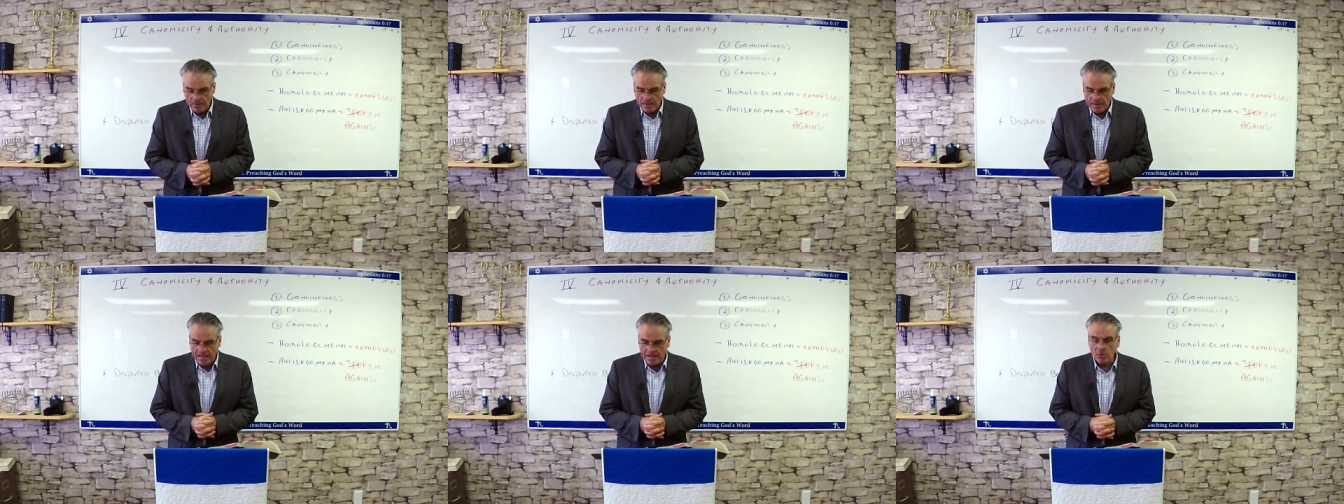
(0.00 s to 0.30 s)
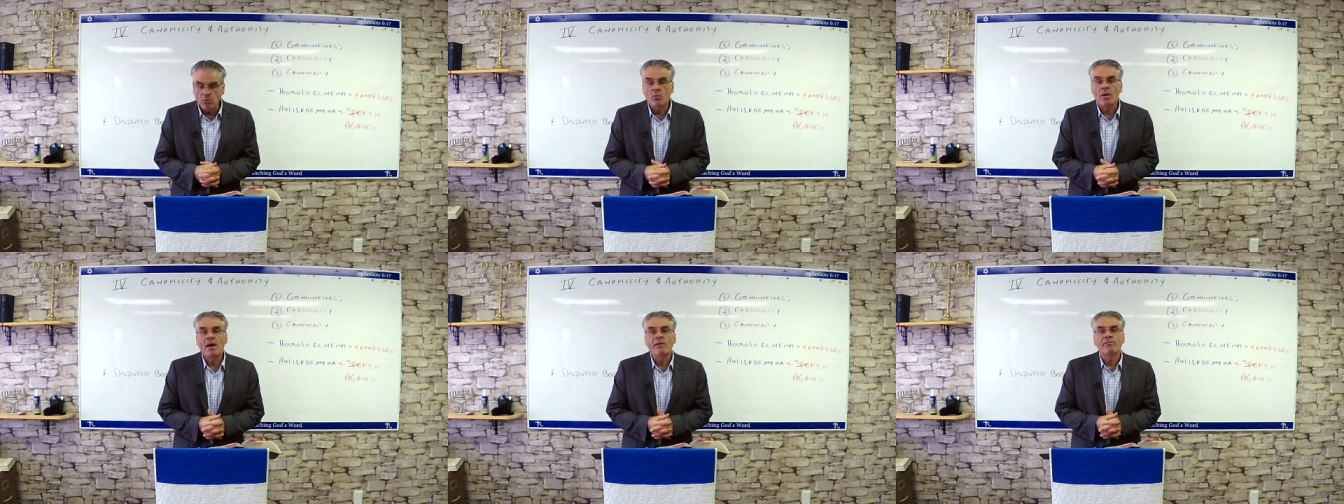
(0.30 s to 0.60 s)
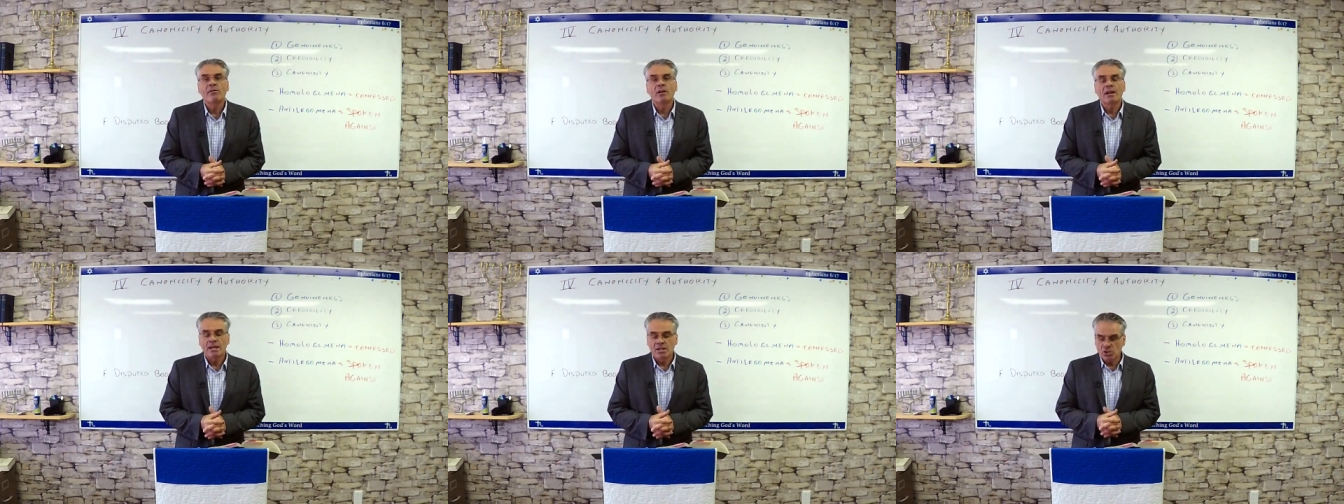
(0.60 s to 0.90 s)
And
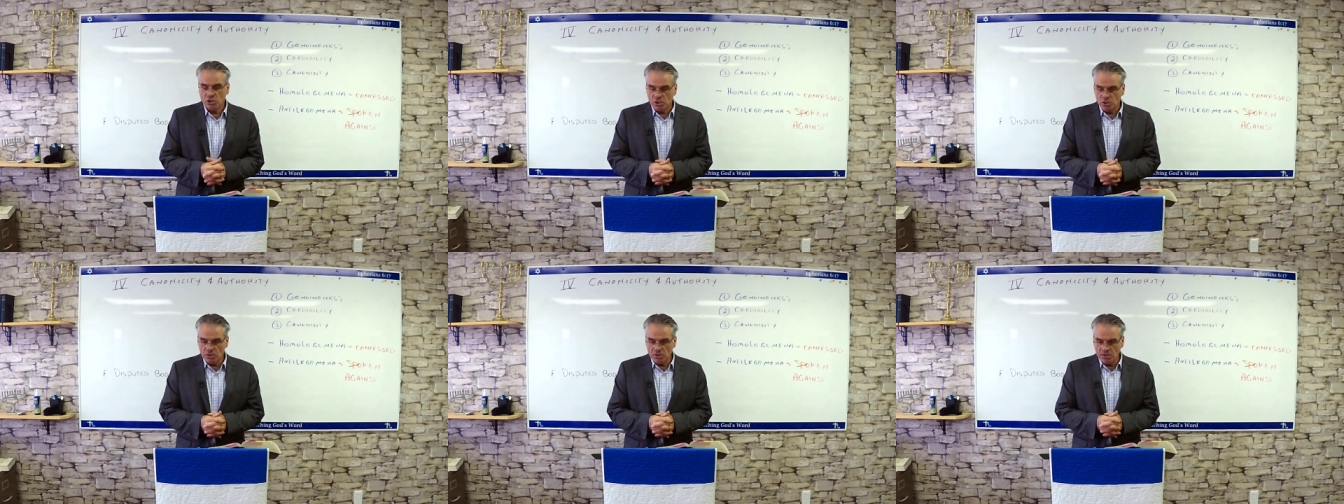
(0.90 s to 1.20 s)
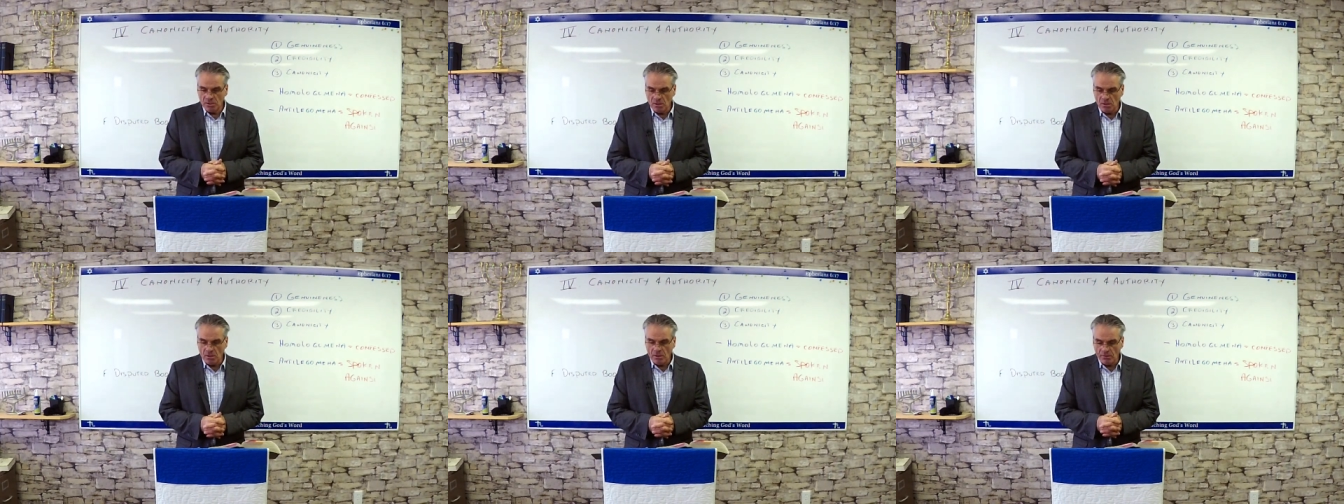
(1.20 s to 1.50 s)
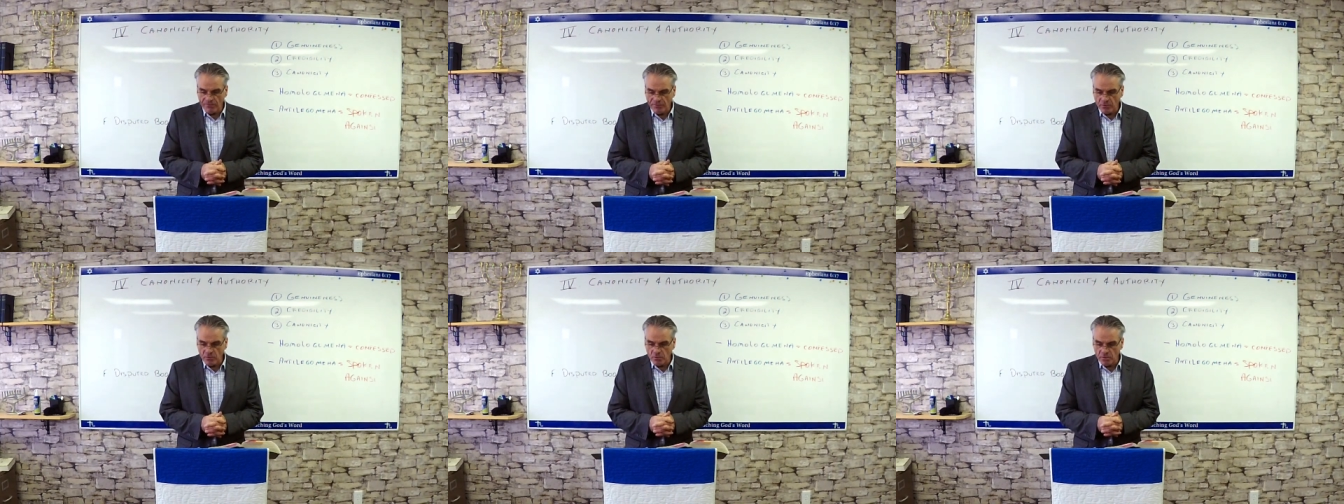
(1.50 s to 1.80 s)
Revelation,
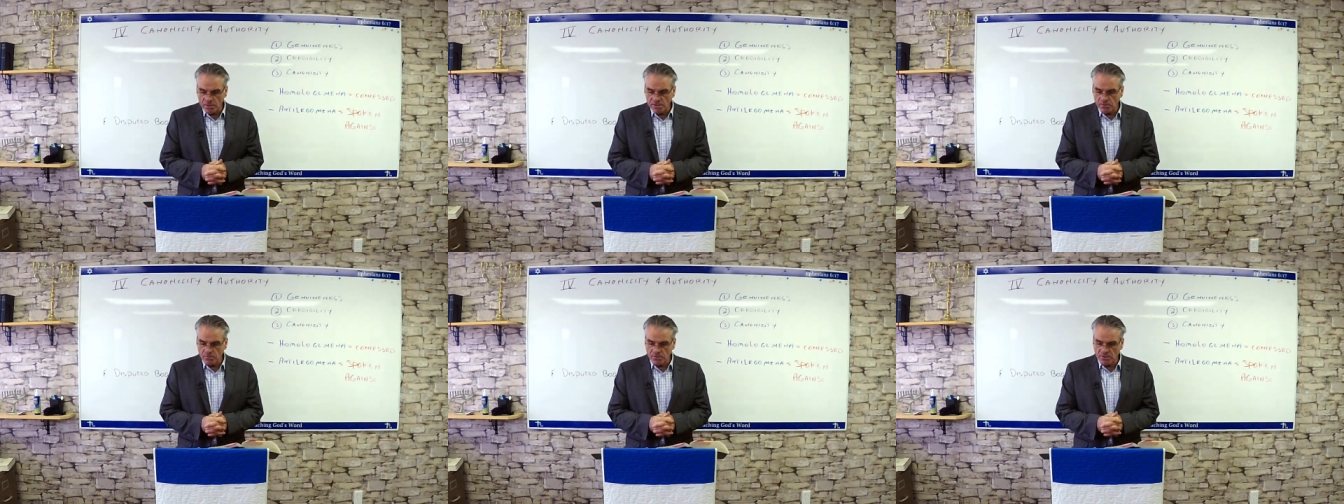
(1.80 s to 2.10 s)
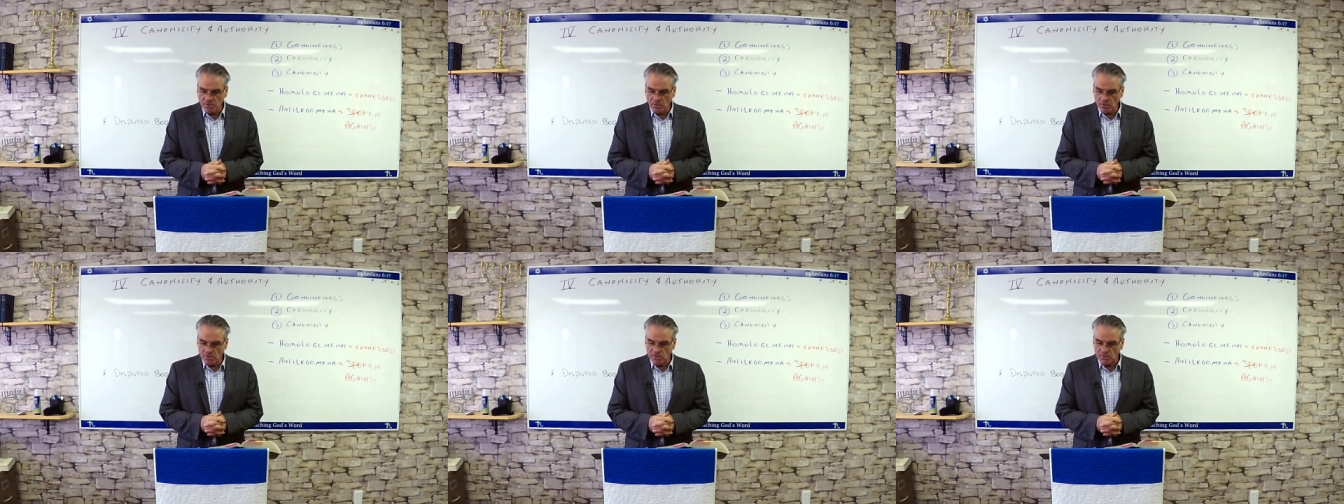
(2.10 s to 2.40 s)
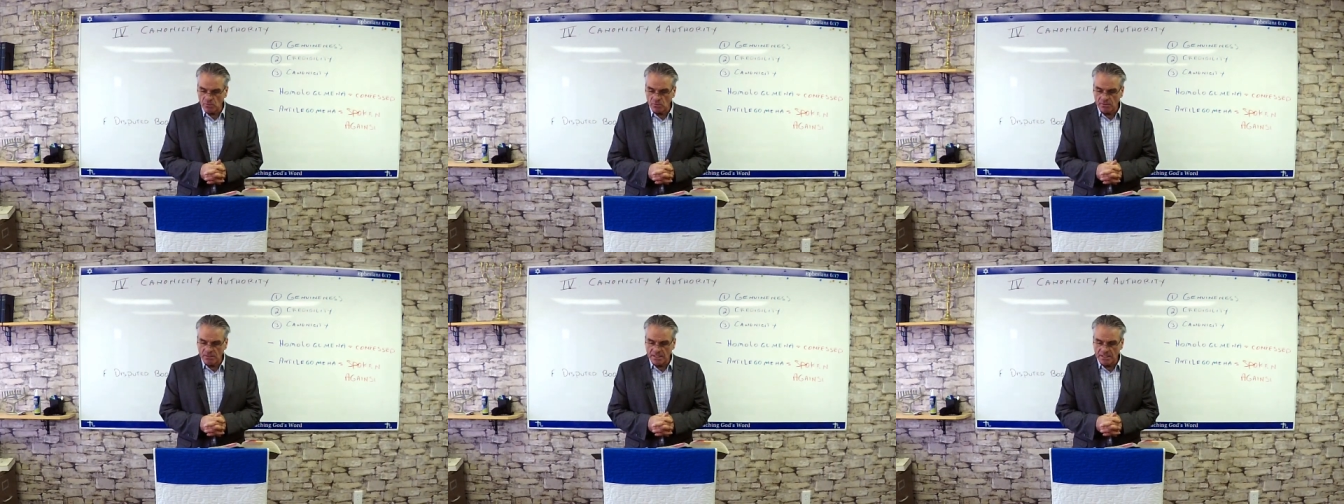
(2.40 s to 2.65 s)
of course, was also